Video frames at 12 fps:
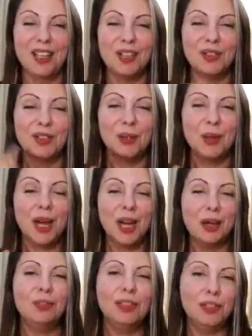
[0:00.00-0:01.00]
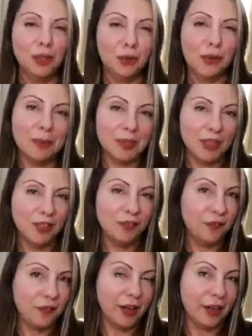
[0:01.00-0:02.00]
So how did your website
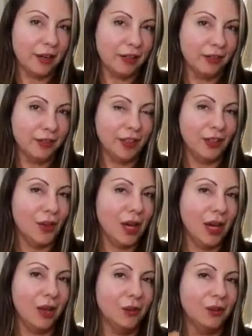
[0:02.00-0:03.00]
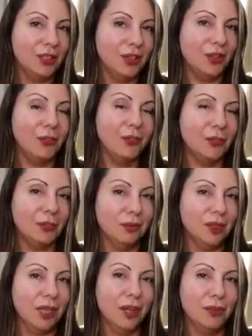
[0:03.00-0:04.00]
fare? How did
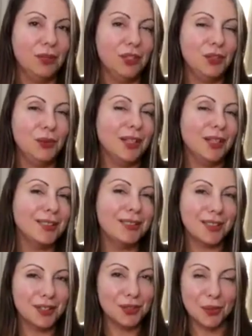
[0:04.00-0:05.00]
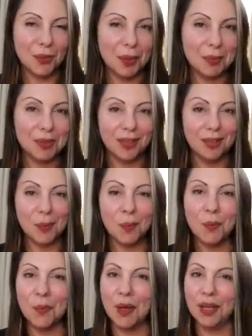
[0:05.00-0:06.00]
you assess your website
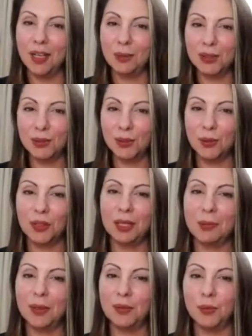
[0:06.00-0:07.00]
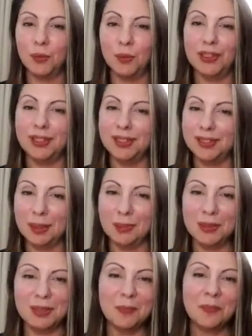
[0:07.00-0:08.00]
while I was talking about all these
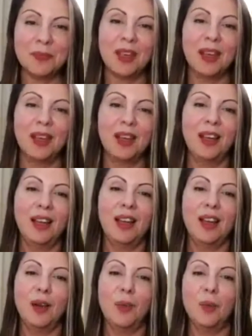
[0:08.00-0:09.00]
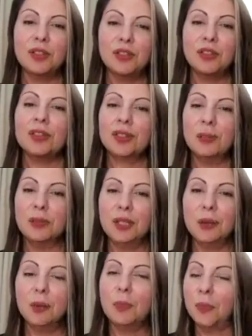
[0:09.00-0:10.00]
tips? Was there something
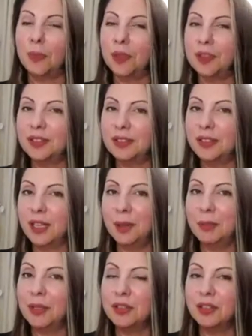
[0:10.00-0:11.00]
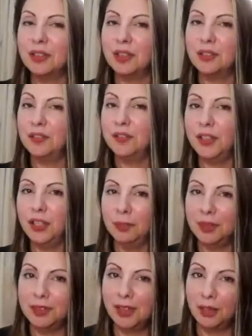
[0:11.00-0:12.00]
important that I mentioned that you feel you
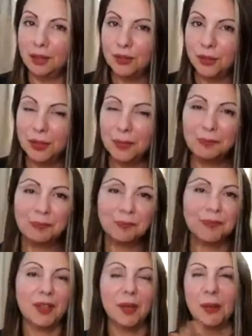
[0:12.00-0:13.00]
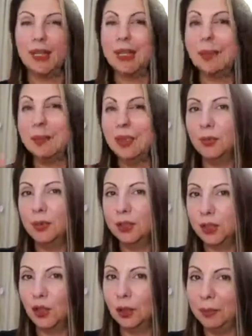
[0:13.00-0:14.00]
missed out on? Well, let me know in
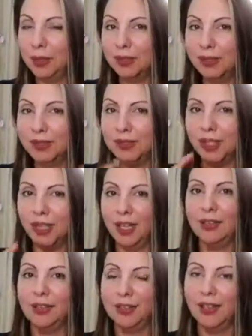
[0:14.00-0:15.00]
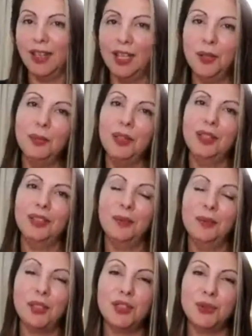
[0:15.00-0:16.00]
the comments and I will
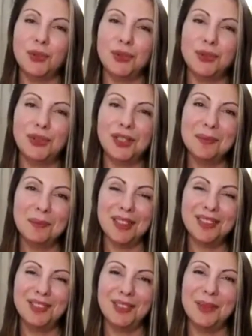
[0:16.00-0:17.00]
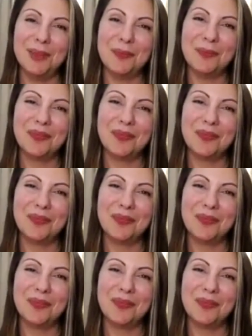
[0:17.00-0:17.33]
be sure to get back to you.